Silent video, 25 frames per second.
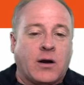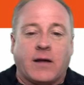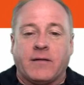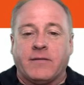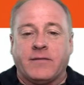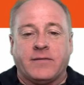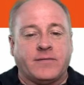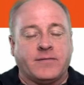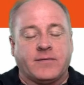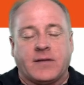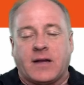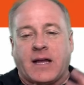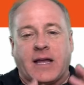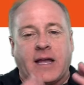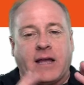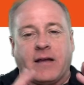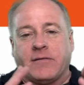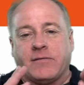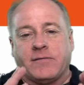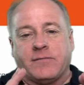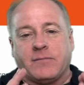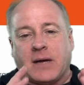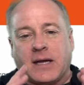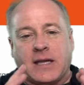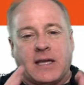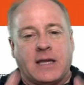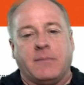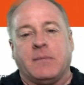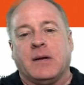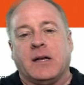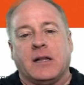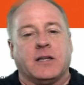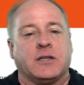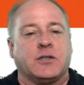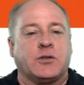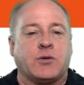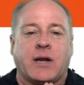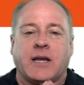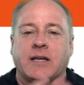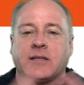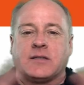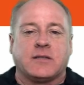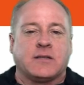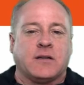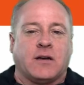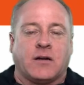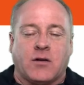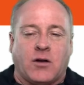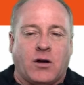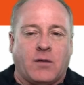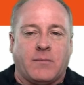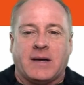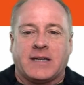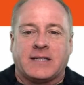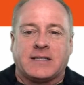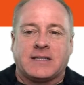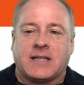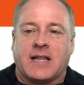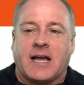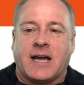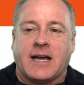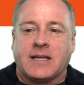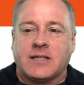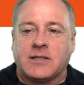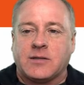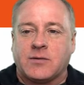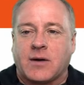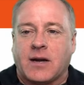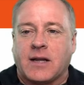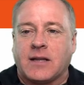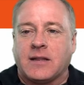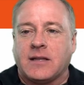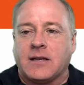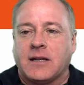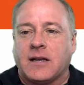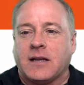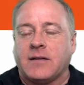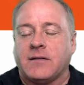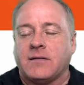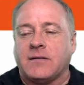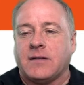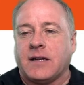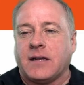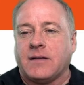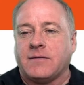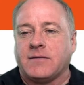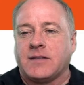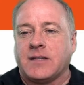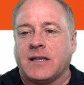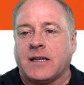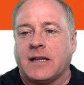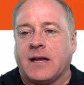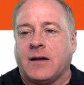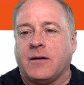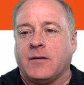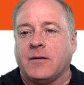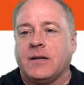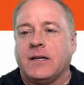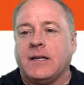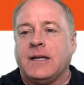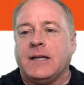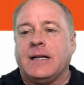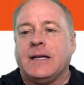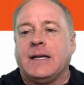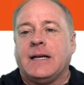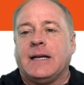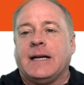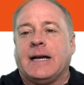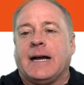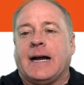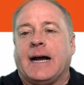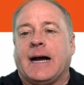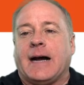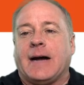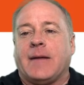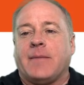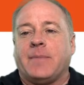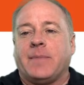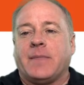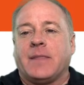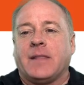I've I have my email address on all my slides, right? That I that I've sent out. Um,